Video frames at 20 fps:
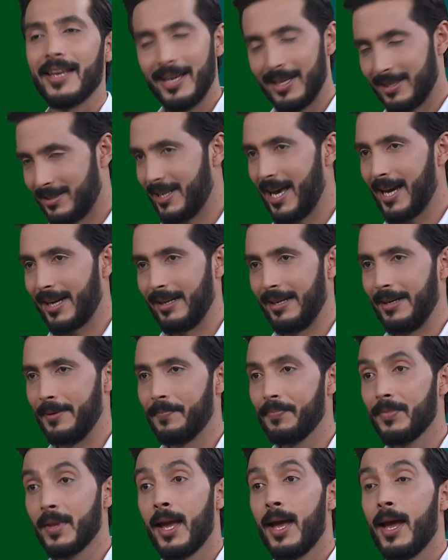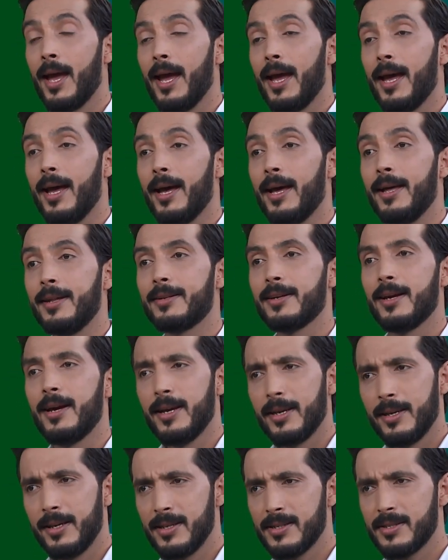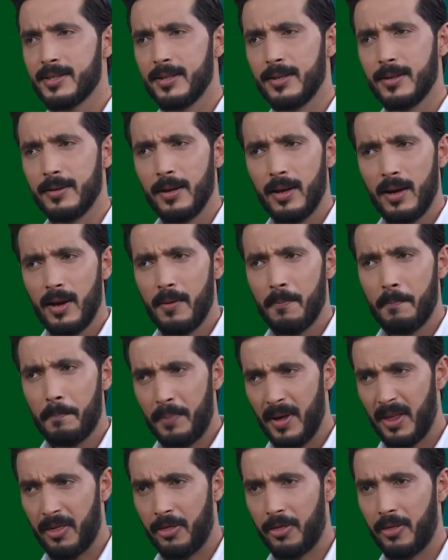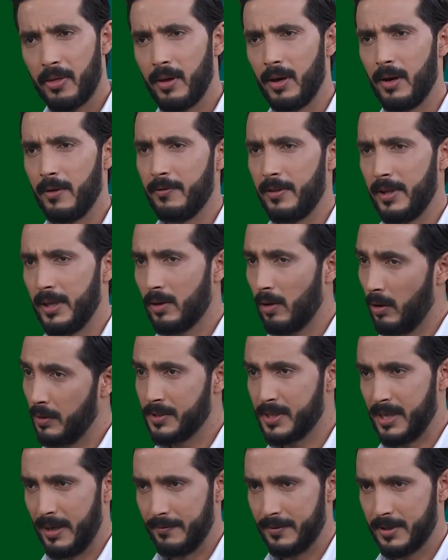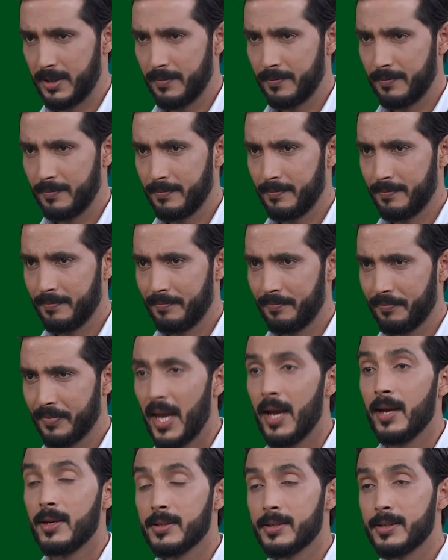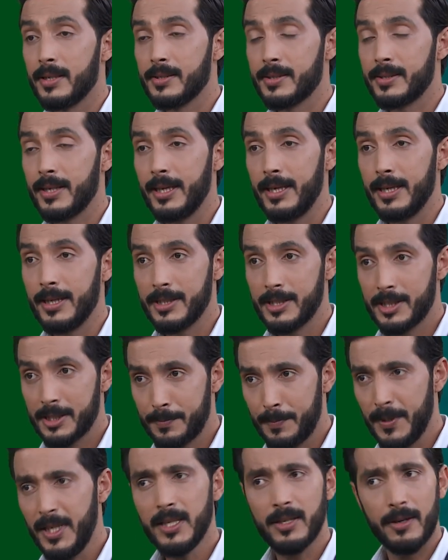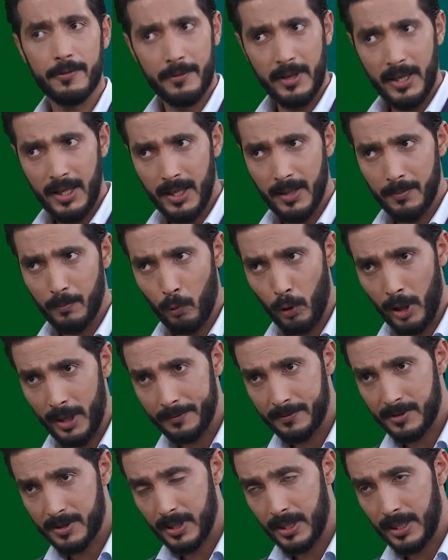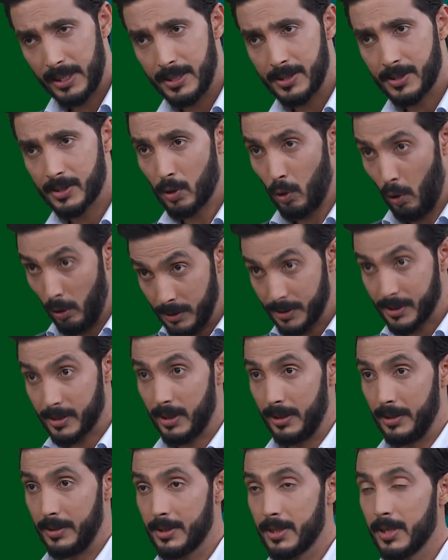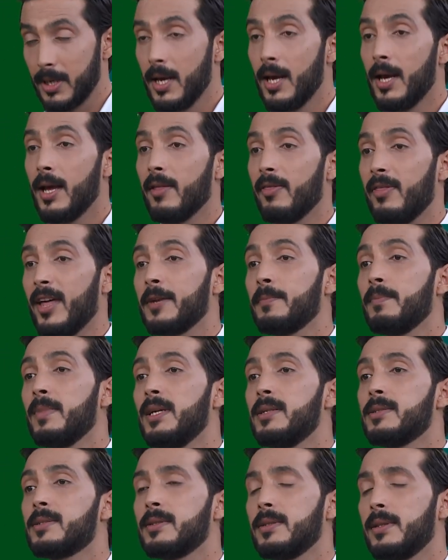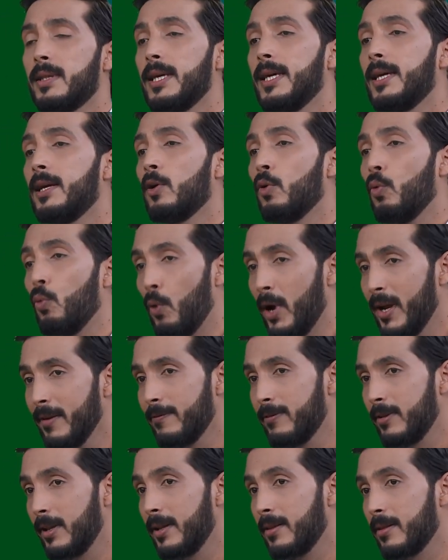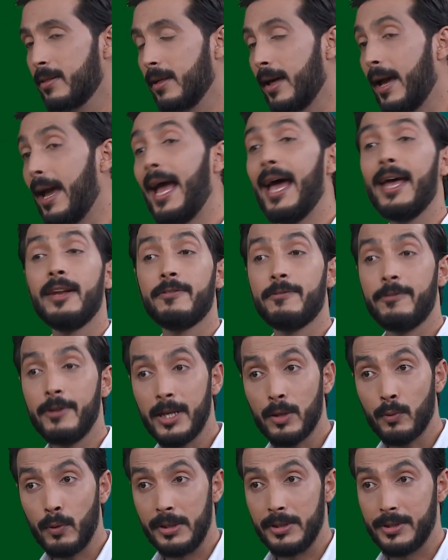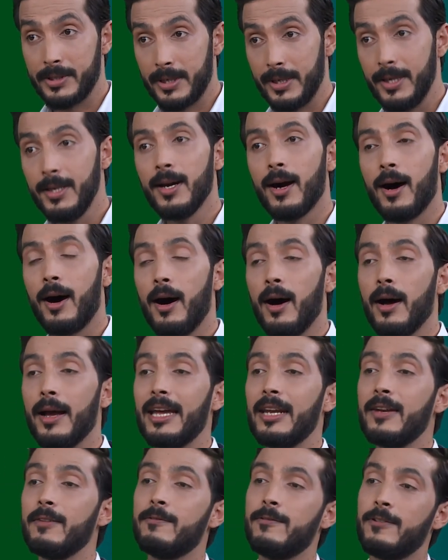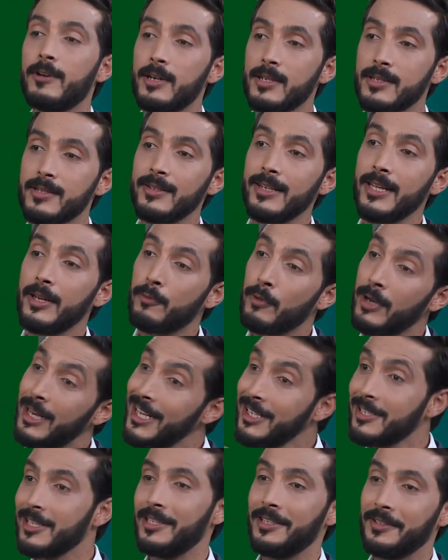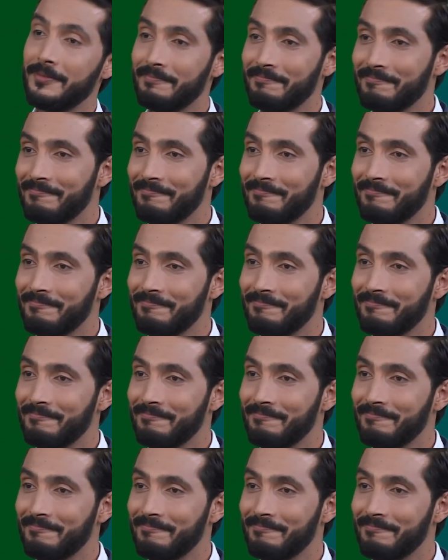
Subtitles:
Exactly. And here's the pith of the concept. Since the speed of EM waves is constant, that means the wavelength and frequency are inversely related.